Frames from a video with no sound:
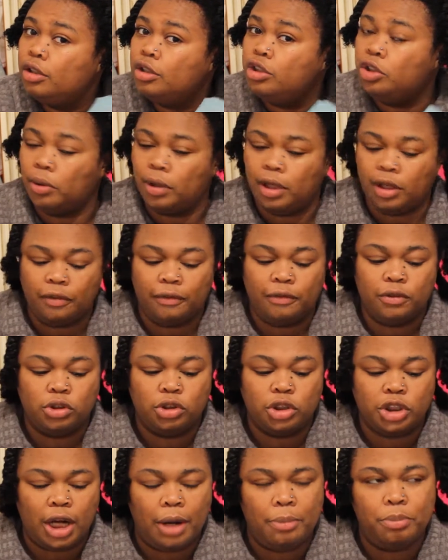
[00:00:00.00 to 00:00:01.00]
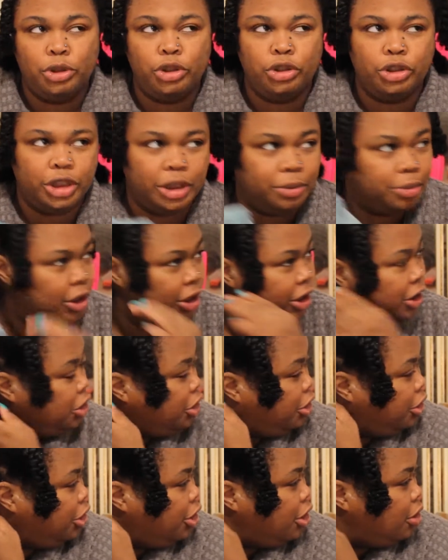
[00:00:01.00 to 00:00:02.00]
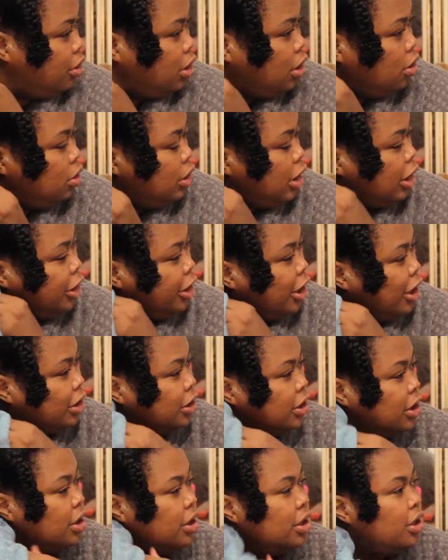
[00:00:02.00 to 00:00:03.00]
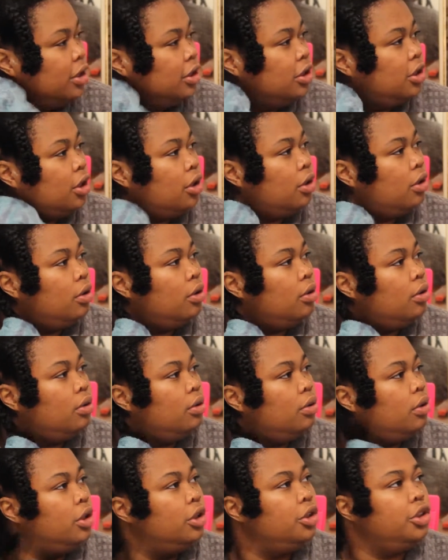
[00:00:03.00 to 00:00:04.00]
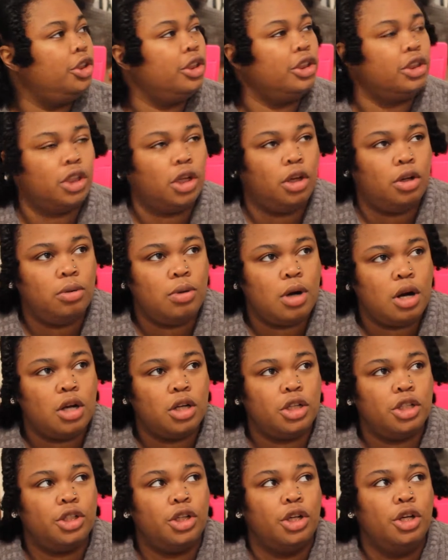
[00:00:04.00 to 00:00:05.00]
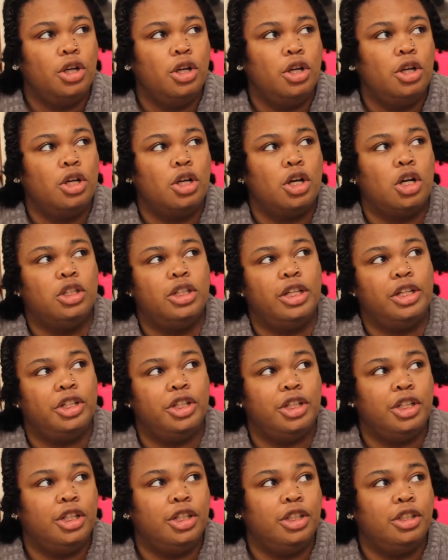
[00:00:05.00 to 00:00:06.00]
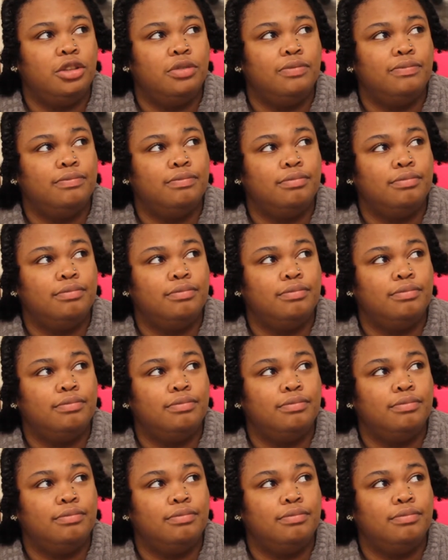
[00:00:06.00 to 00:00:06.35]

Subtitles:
doing a full shampoo, deep condition, you know, the whole 9 yards. So just co-wash, condition,